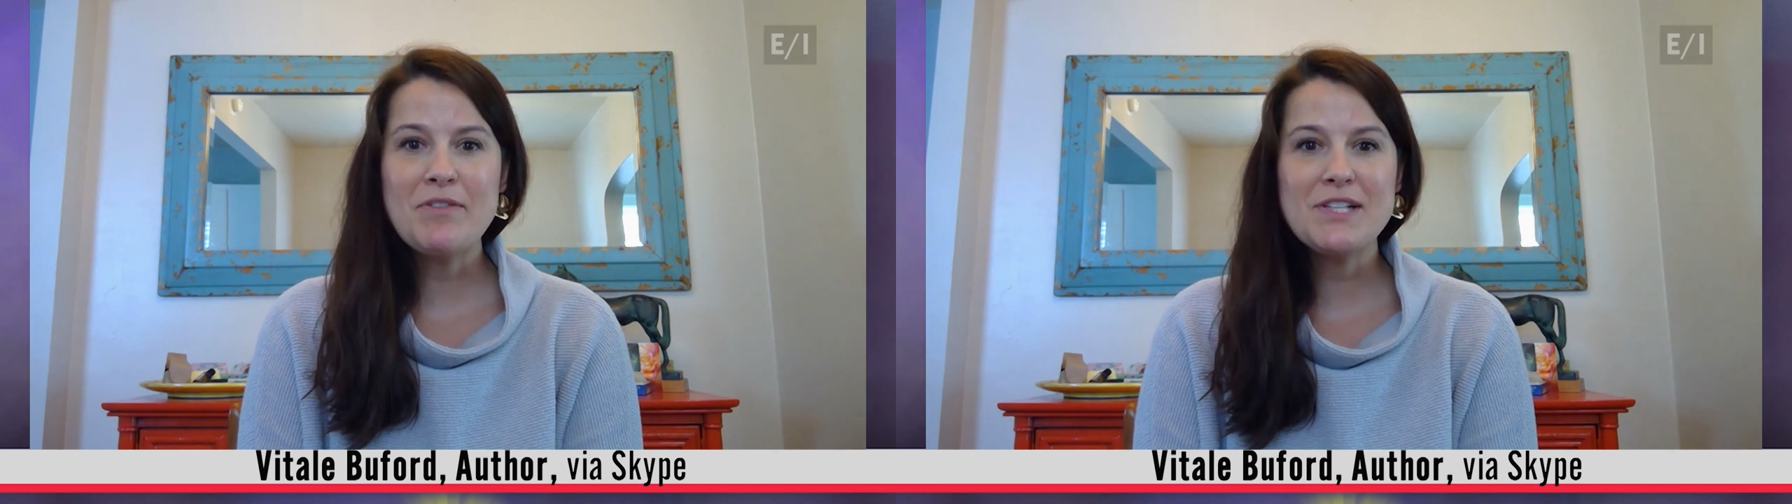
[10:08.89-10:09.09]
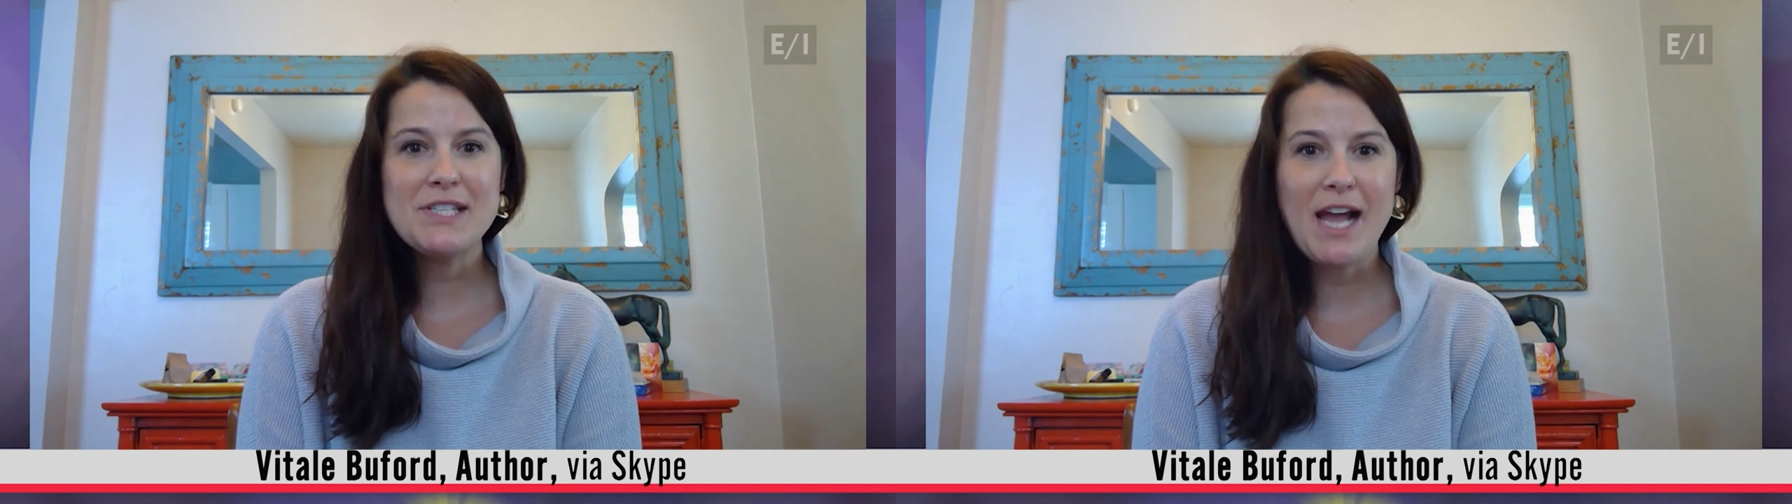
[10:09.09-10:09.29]

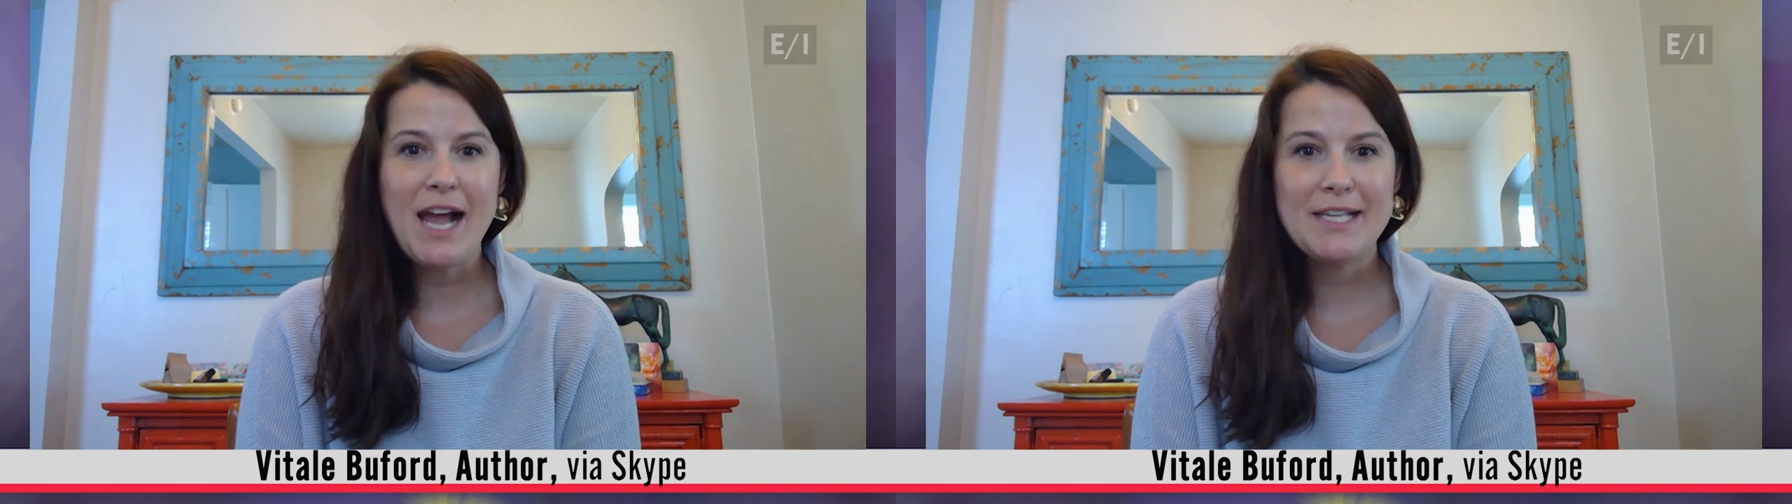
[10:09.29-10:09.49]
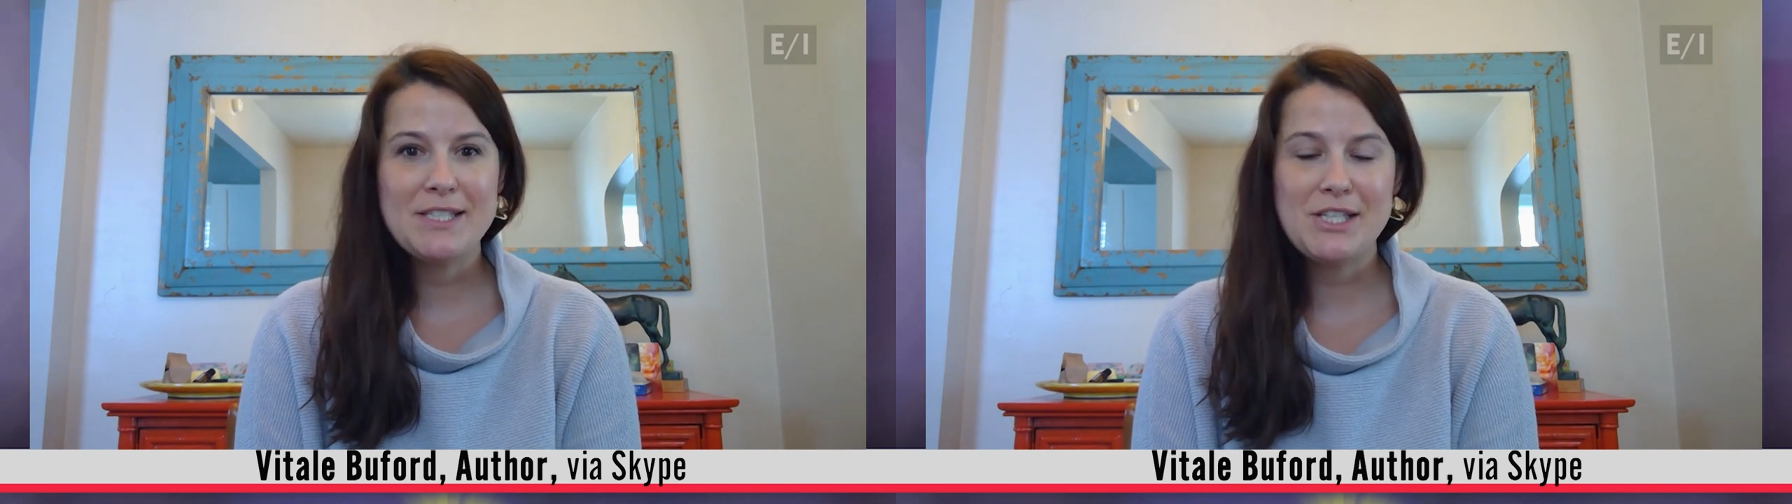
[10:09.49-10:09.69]

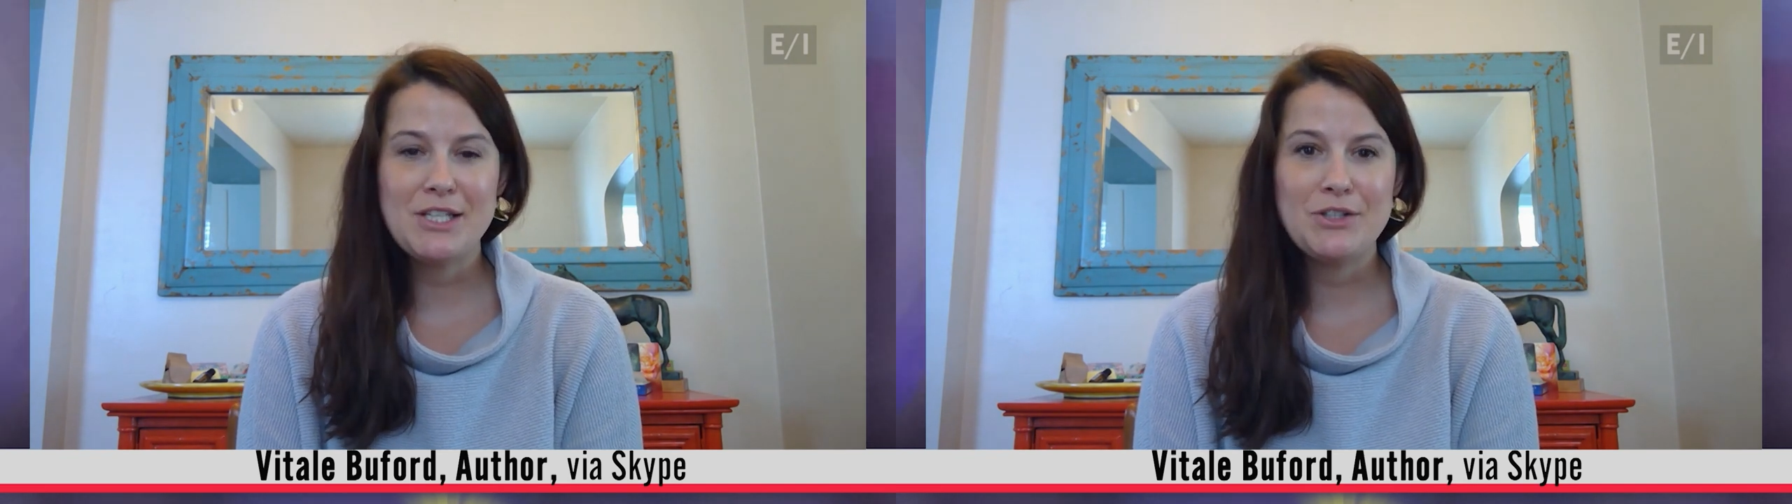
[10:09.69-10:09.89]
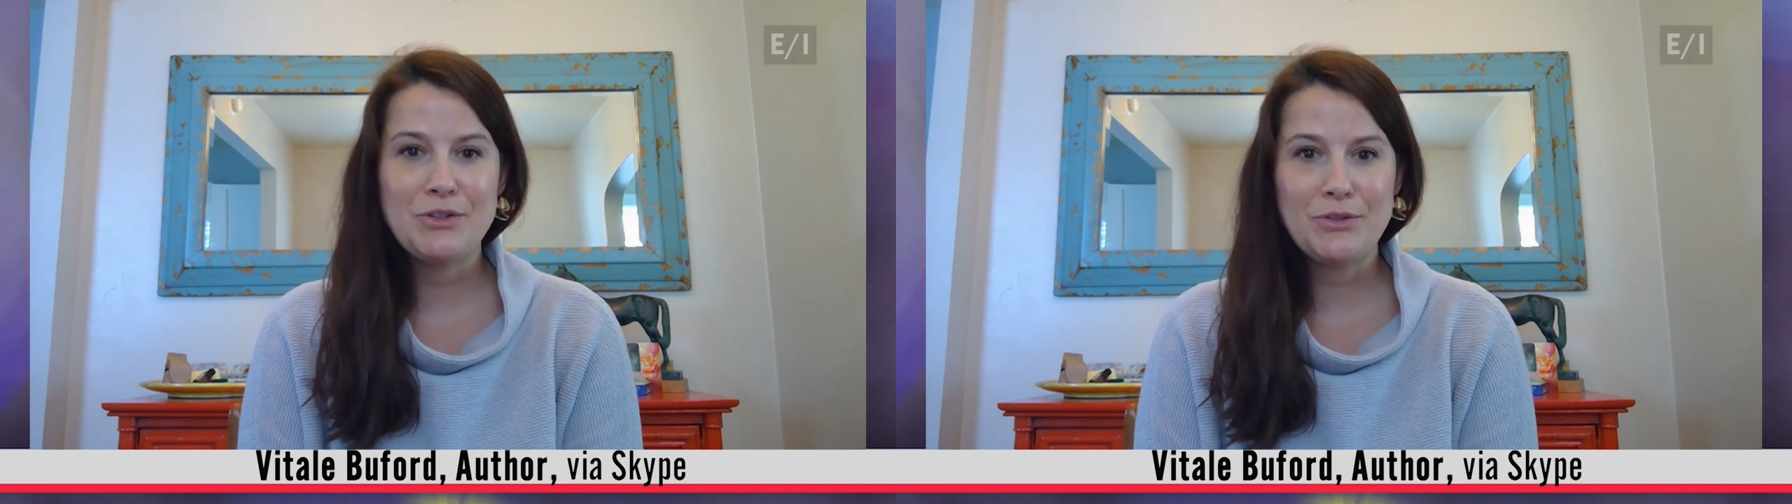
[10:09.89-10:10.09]
signs
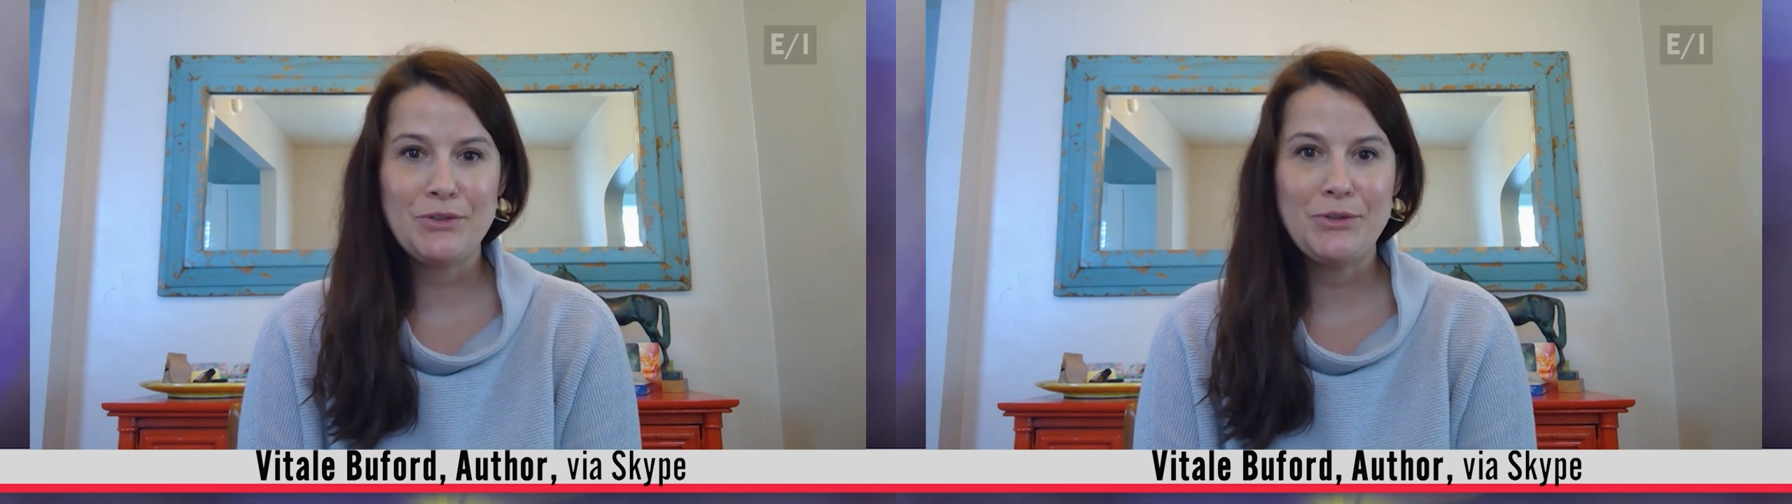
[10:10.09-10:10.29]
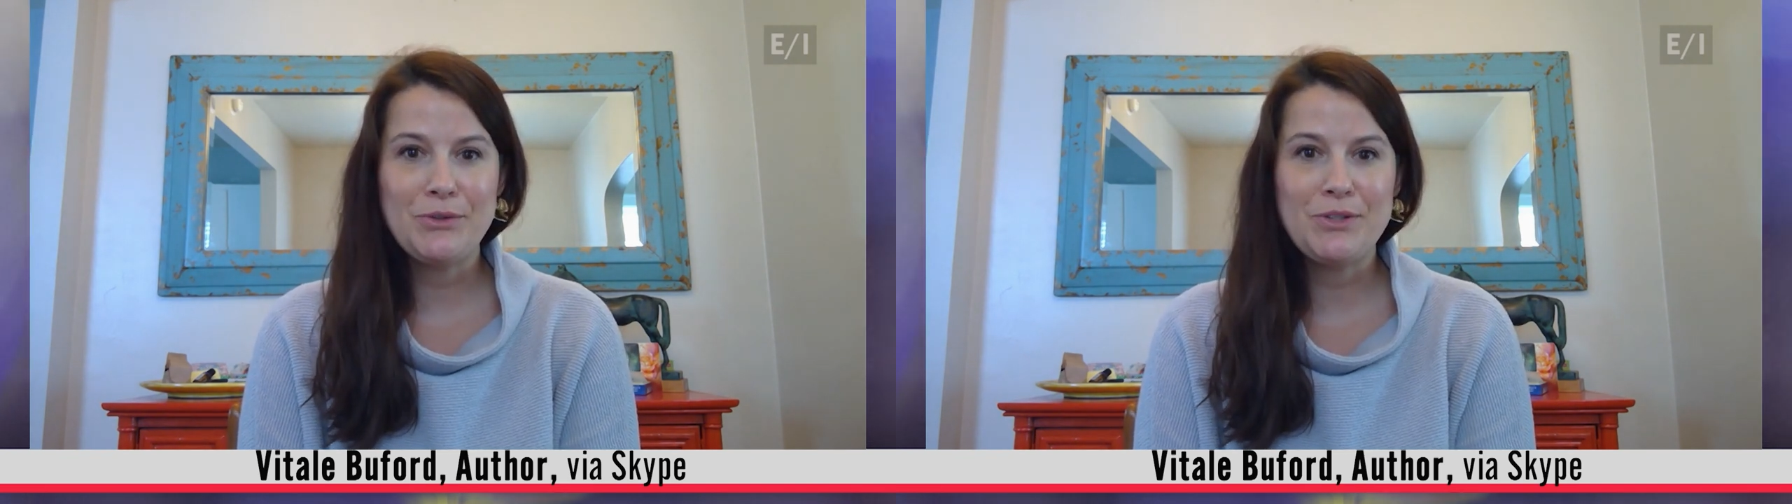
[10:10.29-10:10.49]

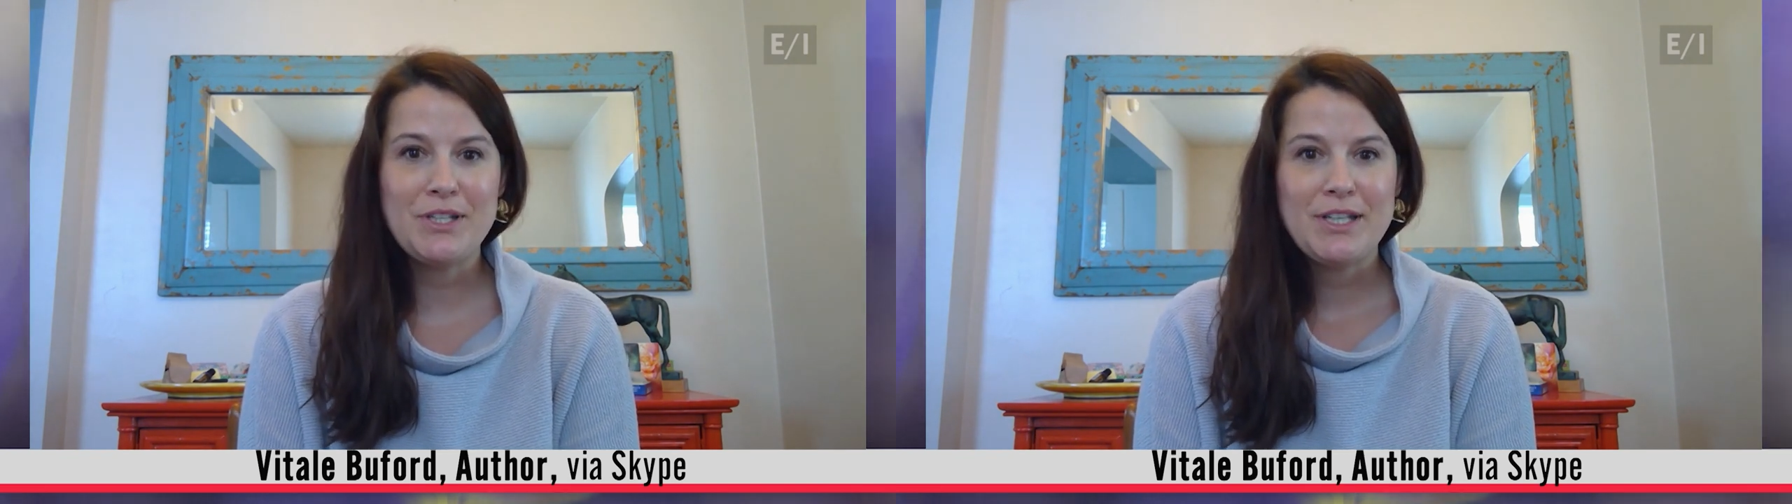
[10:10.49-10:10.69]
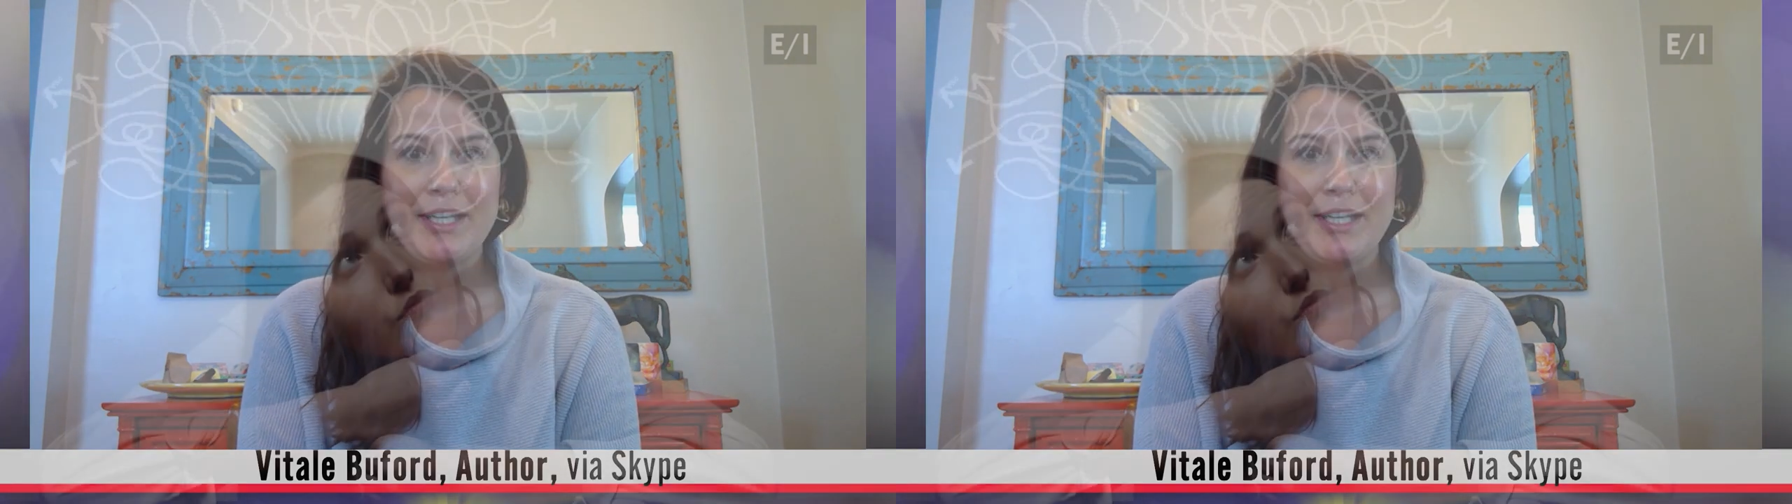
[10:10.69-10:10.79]
include